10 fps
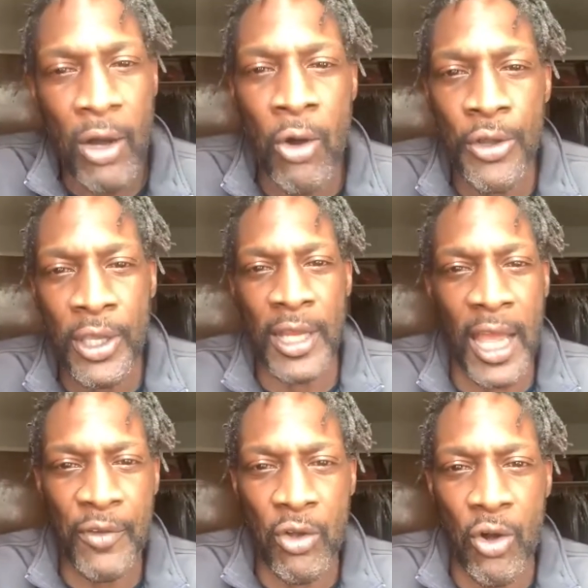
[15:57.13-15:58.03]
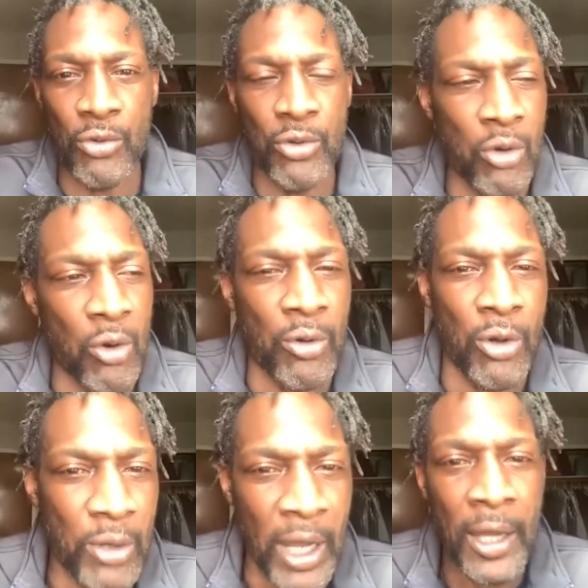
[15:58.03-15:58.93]
All your life they calling you Loco and
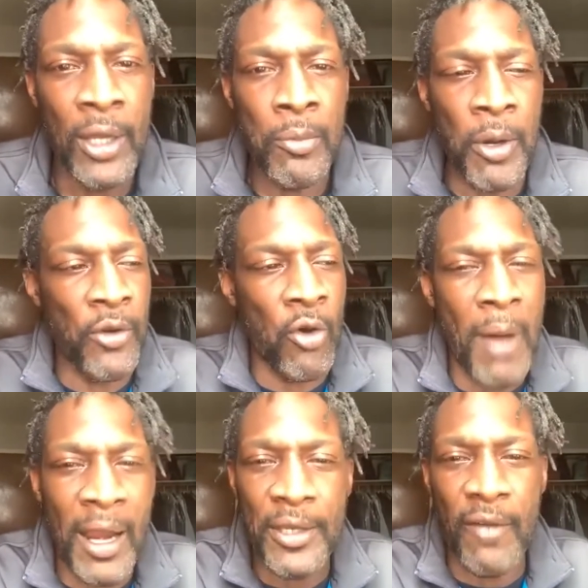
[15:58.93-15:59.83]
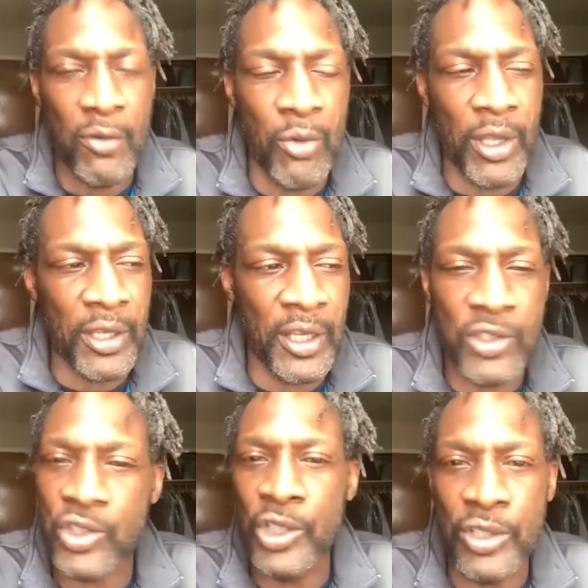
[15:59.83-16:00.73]
Loca, but nobody never went and
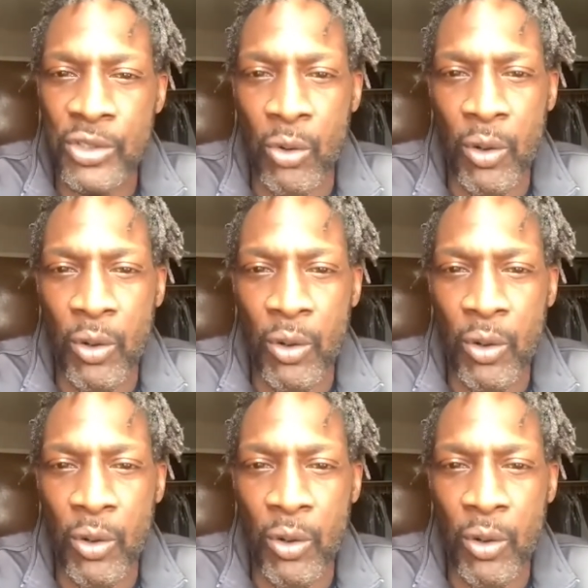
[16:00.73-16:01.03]
seek no